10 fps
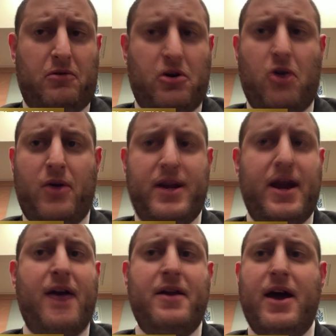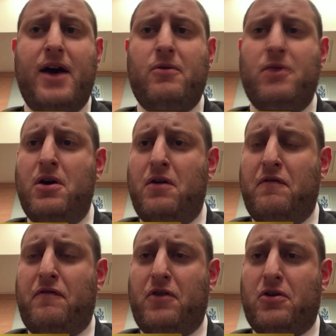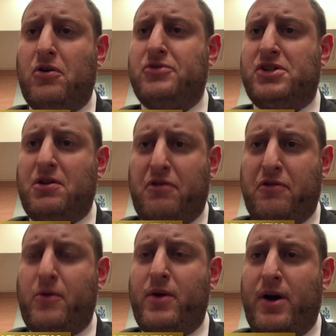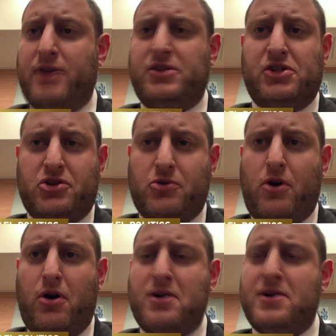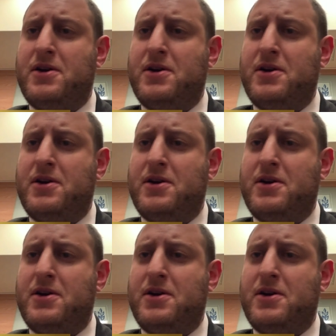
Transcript: going on now for close to three months strong.